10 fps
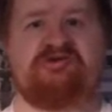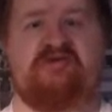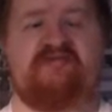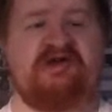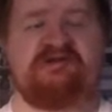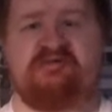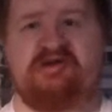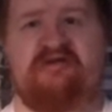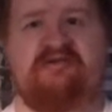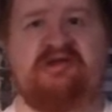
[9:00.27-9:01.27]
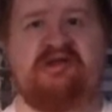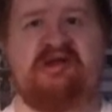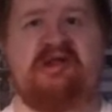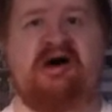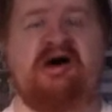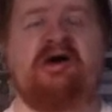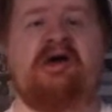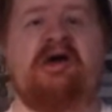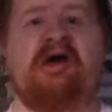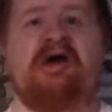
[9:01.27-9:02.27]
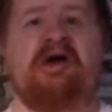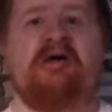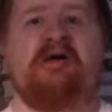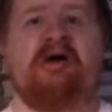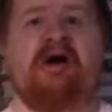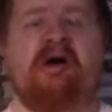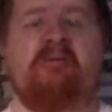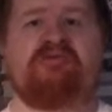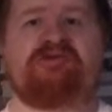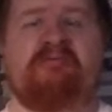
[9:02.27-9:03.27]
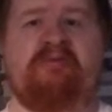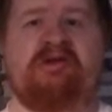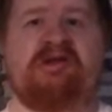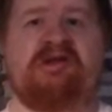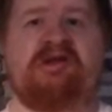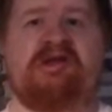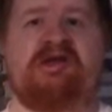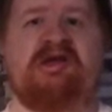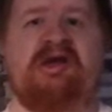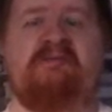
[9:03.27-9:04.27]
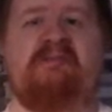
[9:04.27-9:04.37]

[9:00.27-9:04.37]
on Facebook and everything like that. At some point he came